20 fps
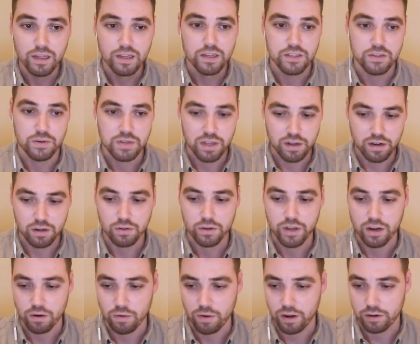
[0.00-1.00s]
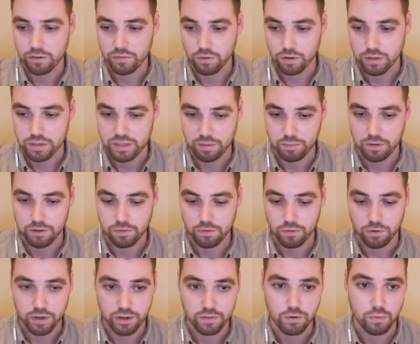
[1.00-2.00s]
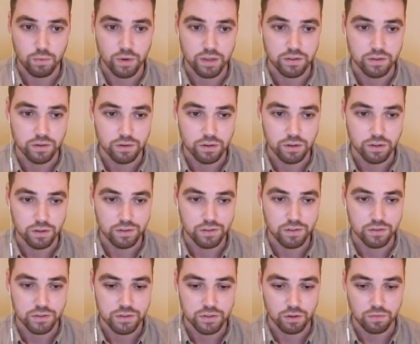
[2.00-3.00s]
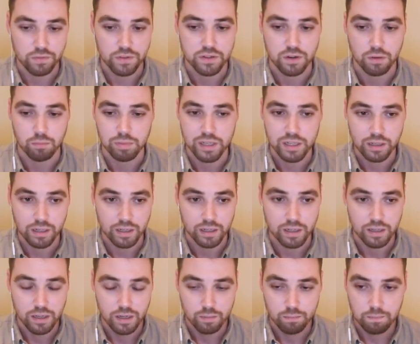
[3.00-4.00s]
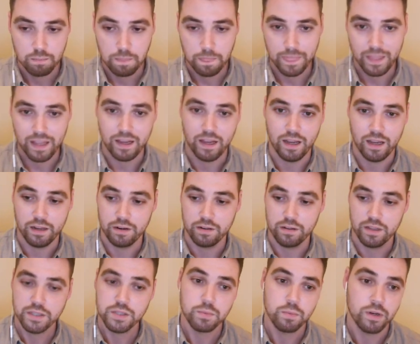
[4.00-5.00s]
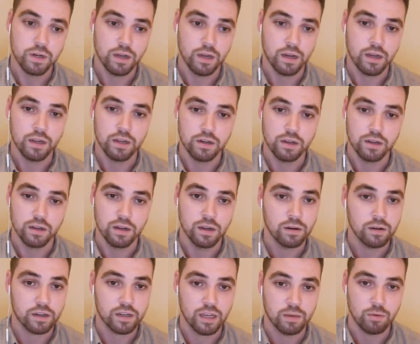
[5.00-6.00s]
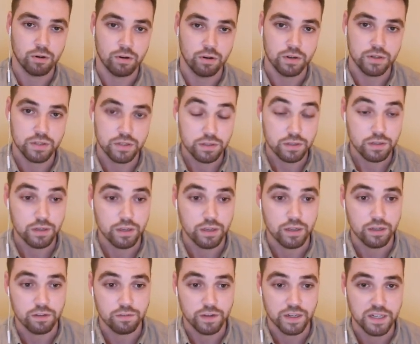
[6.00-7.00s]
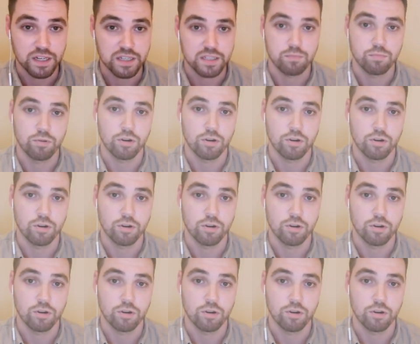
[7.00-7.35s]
So I started looking around for a different way to solve this completely. And that's when I came across a fantastic